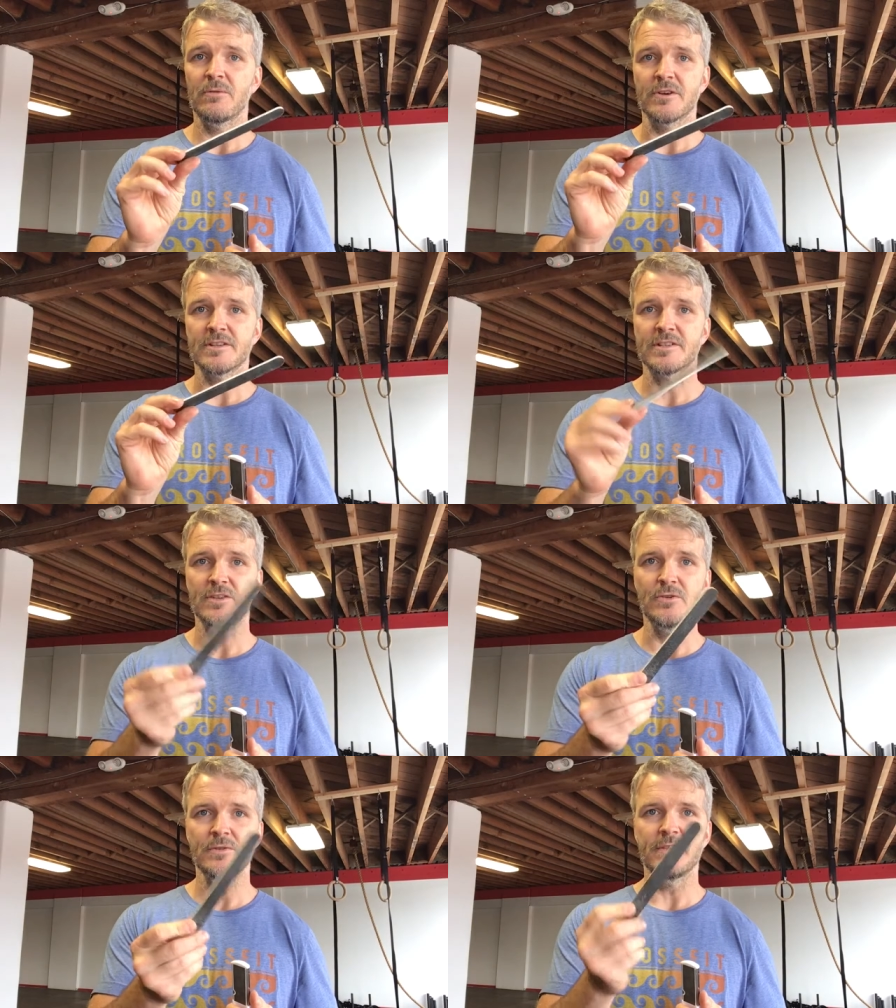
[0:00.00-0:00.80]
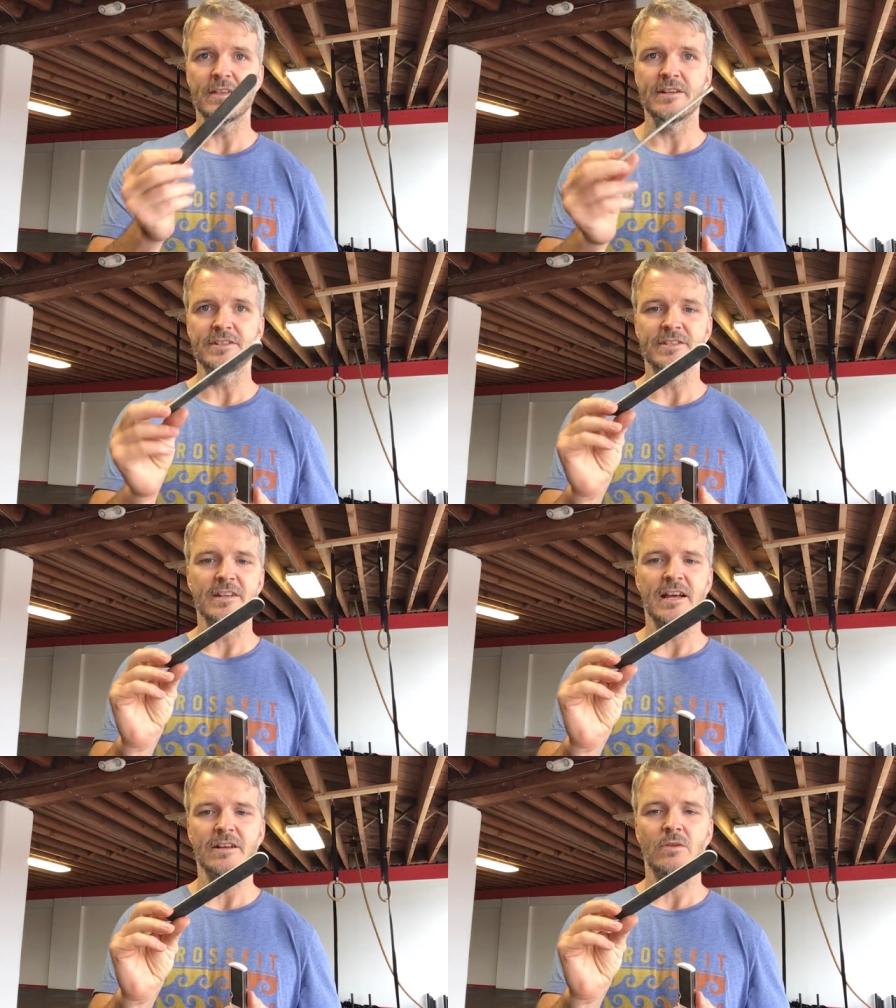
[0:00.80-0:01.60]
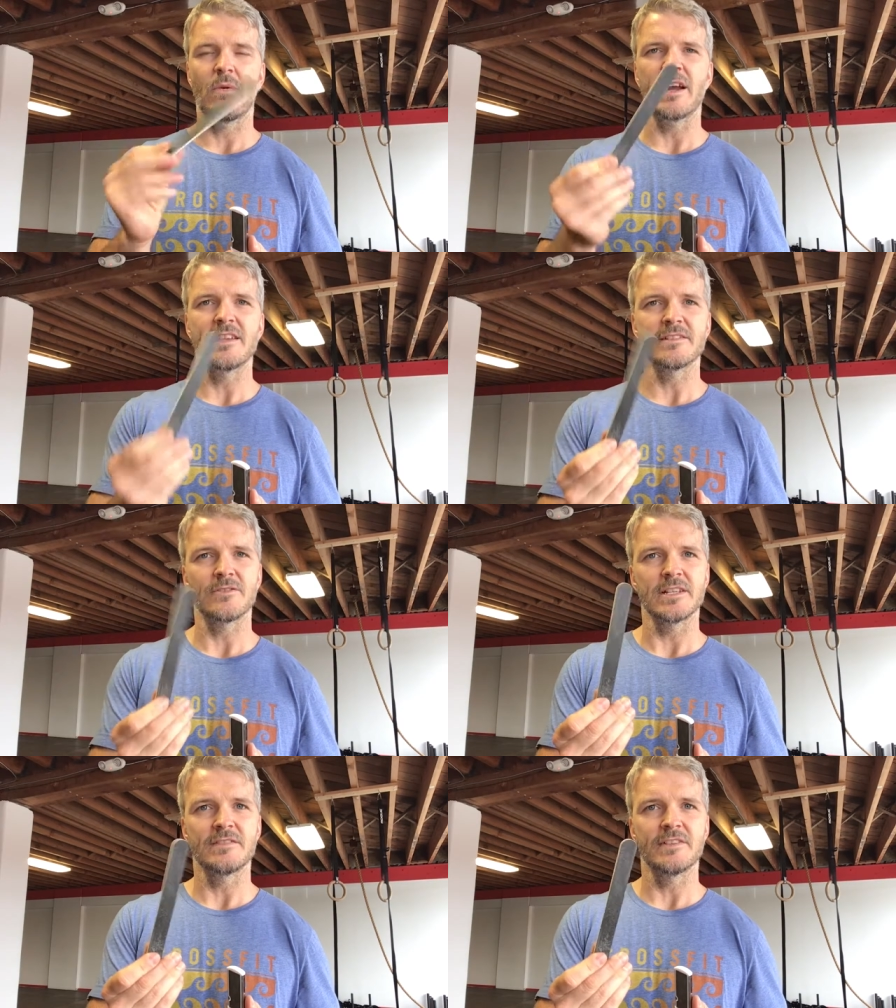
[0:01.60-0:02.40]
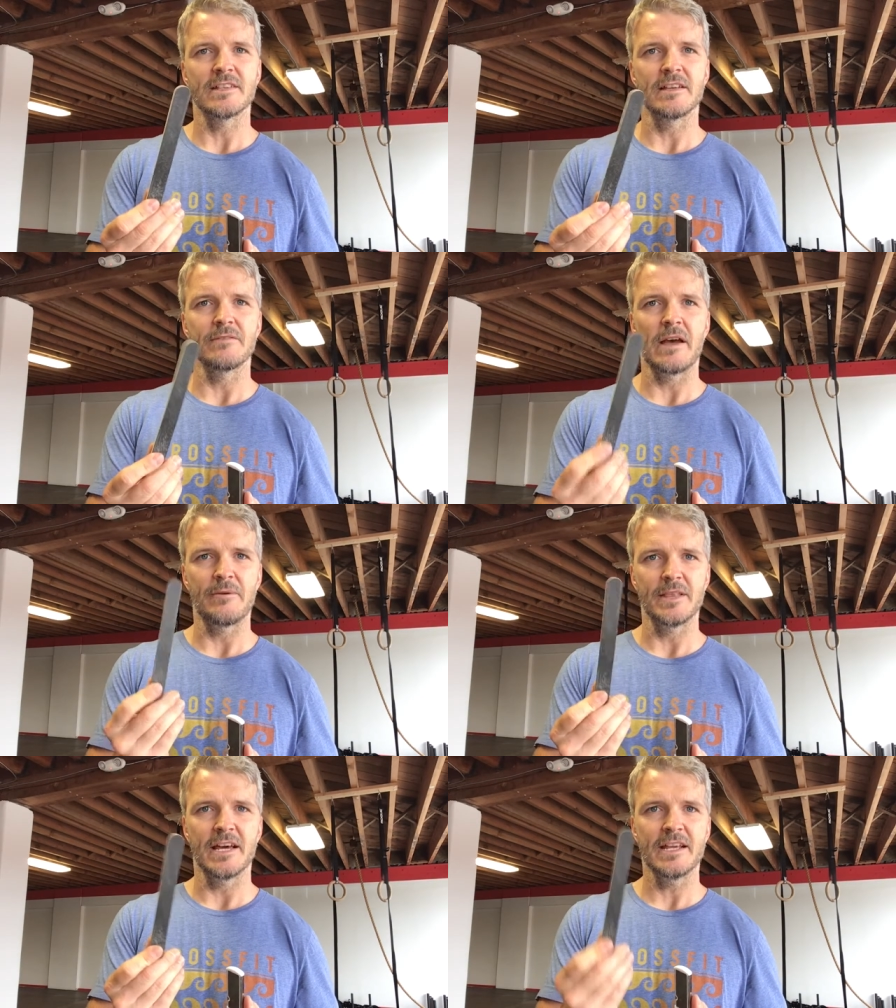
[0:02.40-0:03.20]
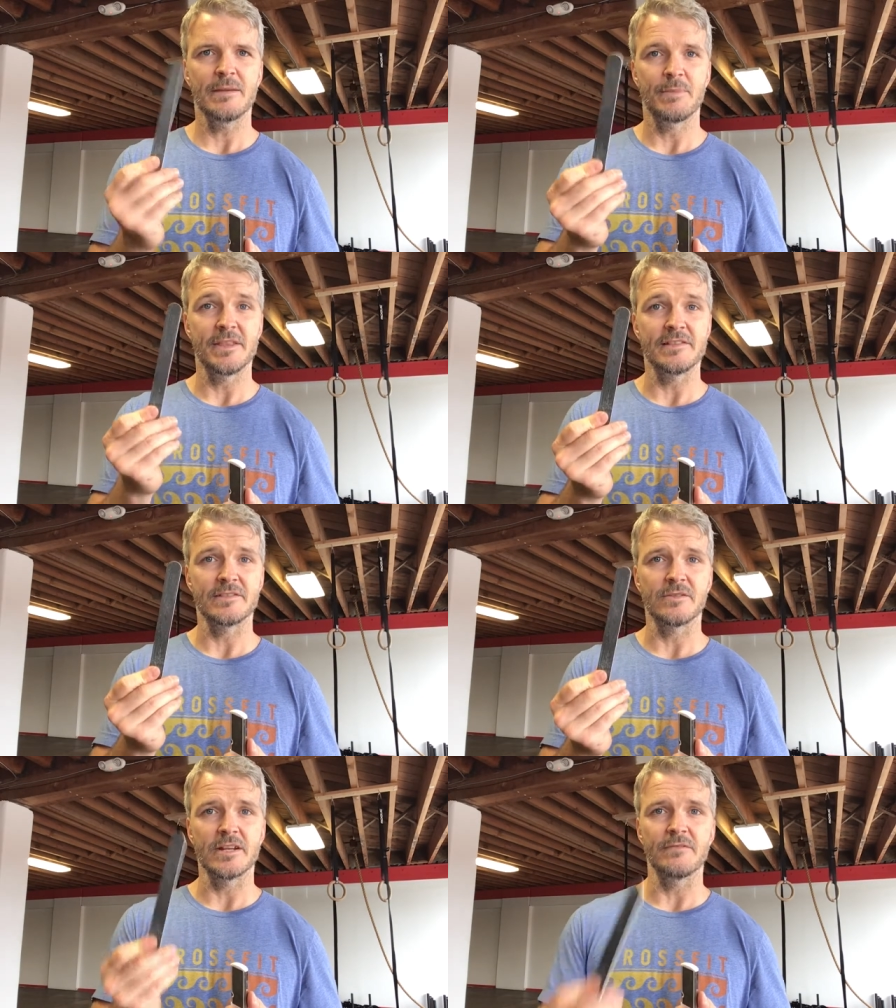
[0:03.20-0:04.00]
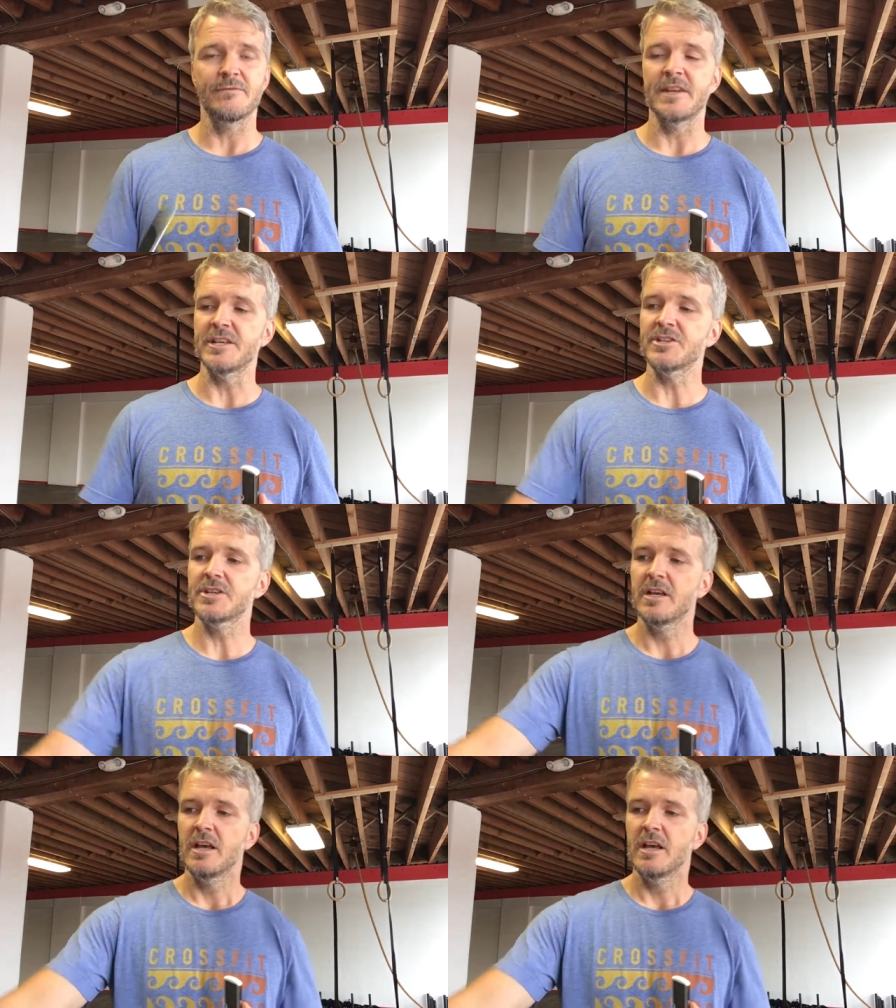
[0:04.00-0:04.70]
works too. They're just not quite as aggressive as I would like, but this is great to finish.